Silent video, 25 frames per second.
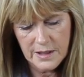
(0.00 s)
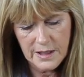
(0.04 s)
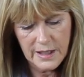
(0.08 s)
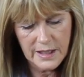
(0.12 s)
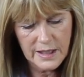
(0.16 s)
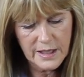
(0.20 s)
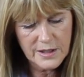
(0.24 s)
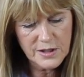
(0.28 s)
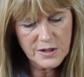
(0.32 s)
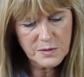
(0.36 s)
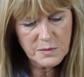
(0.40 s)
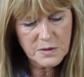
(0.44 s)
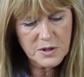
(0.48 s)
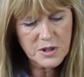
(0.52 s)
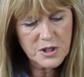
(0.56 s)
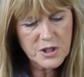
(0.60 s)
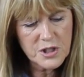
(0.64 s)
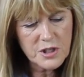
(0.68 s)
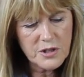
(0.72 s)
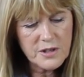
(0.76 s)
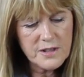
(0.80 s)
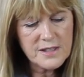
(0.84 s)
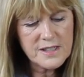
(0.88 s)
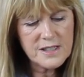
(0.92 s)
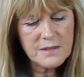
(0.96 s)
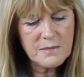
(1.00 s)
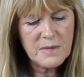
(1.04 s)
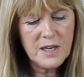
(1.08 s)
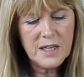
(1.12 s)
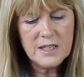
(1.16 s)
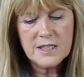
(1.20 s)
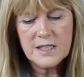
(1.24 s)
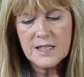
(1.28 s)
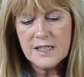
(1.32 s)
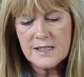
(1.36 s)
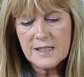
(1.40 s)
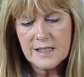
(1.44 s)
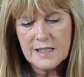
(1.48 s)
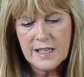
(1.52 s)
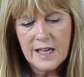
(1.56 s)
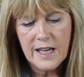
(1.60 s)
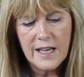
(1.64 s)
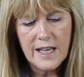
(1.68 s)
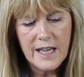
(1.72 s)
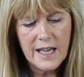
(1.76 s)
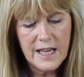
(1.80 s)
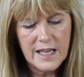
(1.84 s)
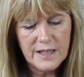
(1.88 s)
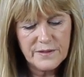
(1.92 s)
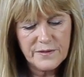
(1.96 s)
And I just want to show you some ideas that
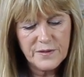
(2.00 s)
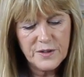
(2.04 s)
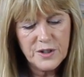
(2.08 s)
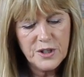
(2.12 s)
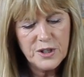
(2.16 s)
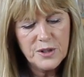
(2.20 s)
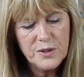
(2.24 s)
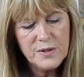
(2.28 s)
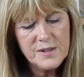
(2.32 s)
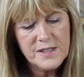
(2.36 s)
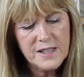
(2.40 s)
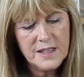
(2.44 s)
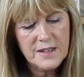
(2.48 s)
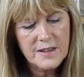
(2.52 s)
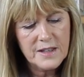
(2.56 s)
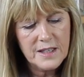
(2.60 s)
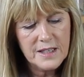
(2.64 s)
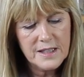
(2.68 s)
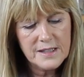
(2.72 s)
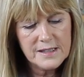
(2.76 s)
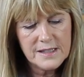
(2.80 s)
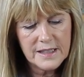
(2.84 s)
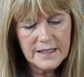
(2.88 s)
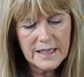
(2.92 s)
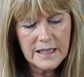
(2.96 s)
I had for using this.